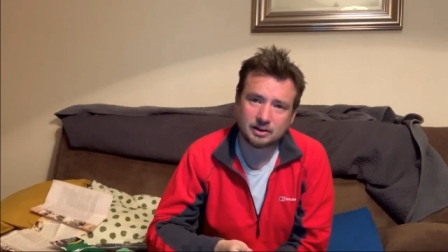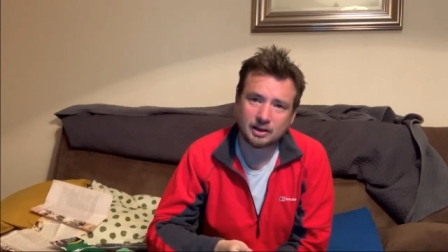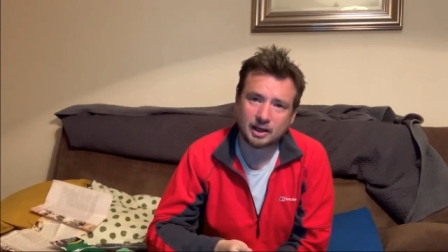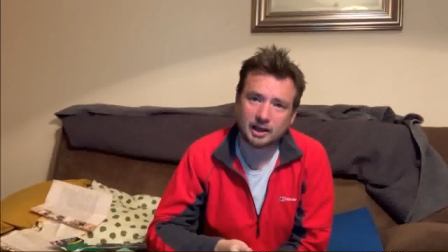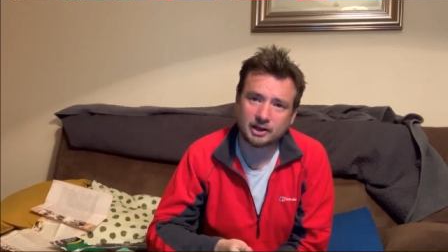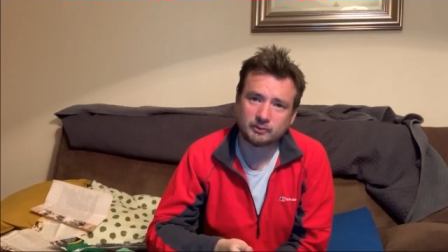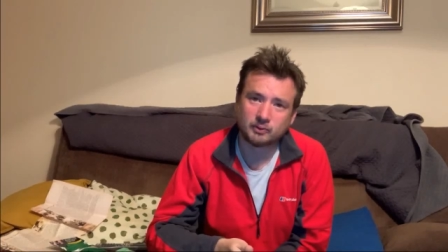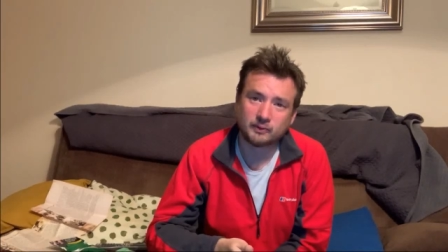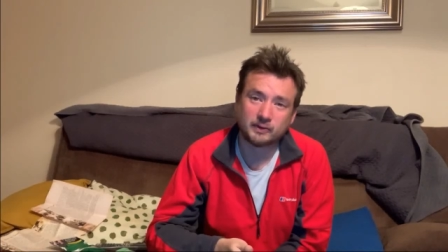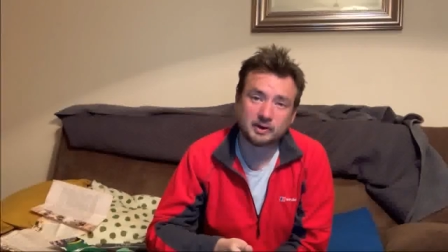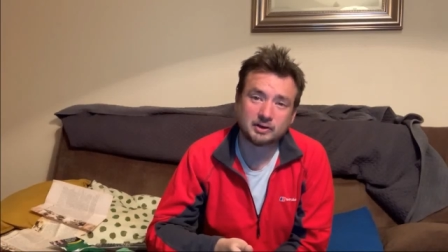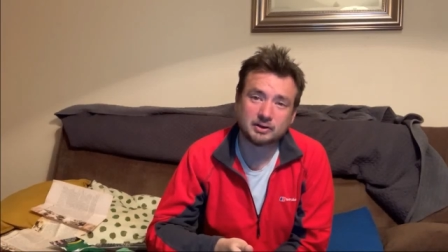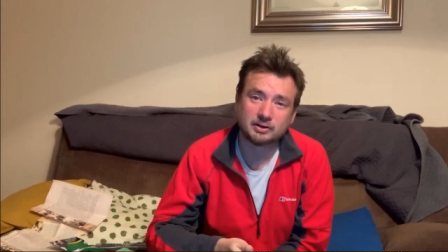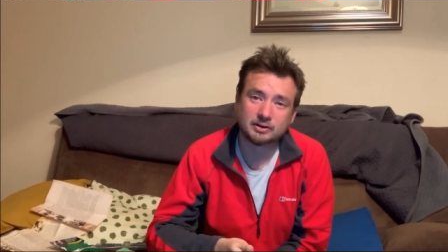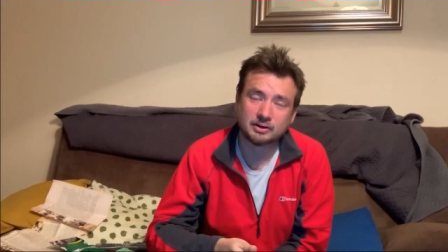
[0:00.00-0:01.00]
And
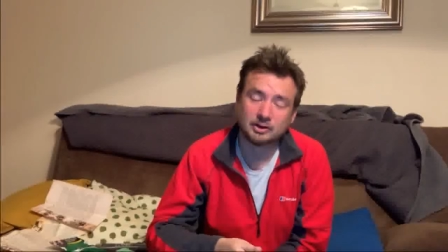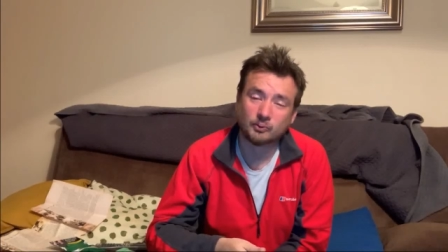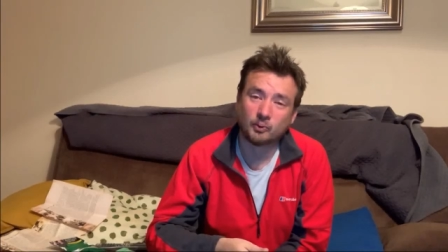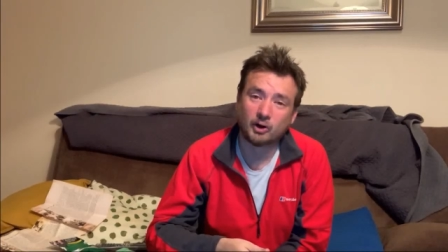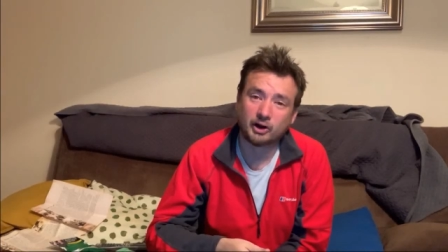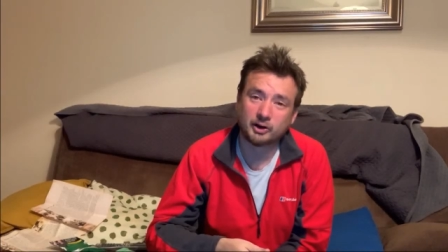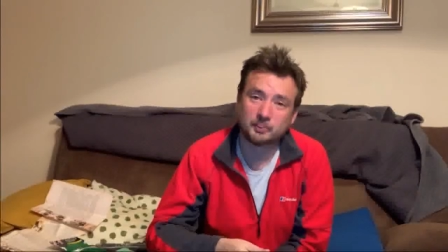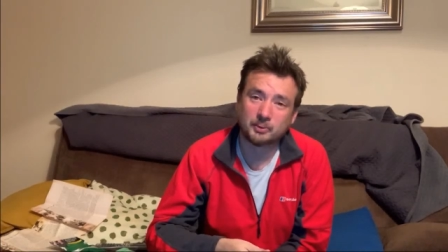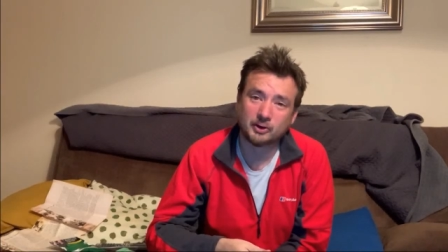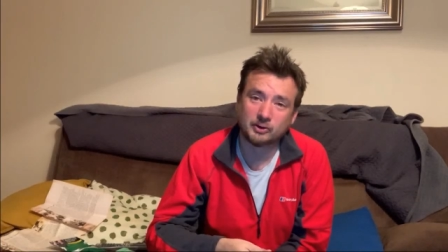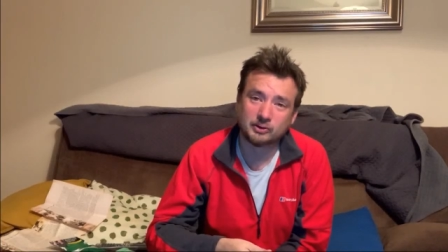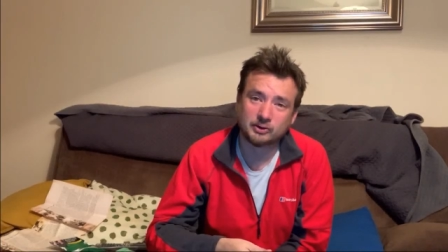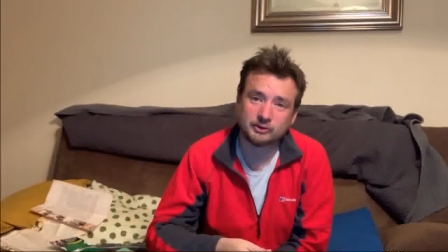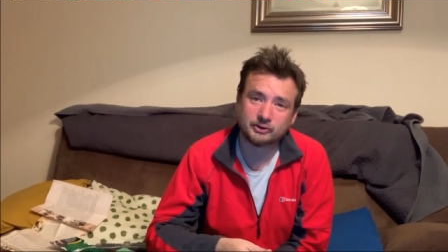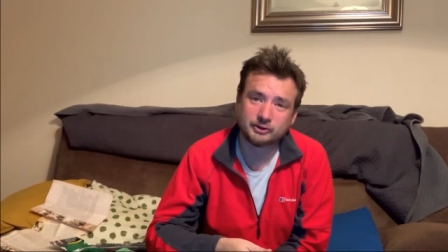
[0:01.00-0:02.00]
within the wider
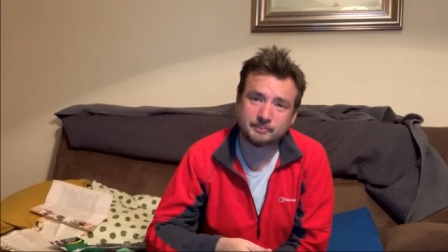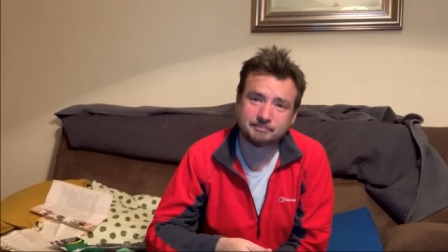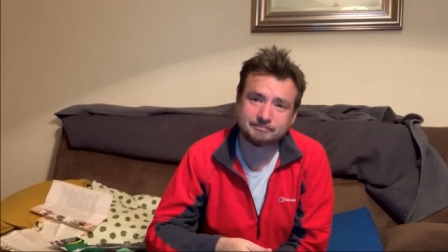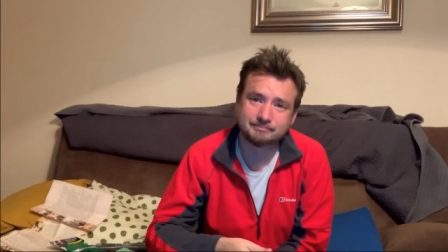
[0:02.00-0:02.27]
Poland,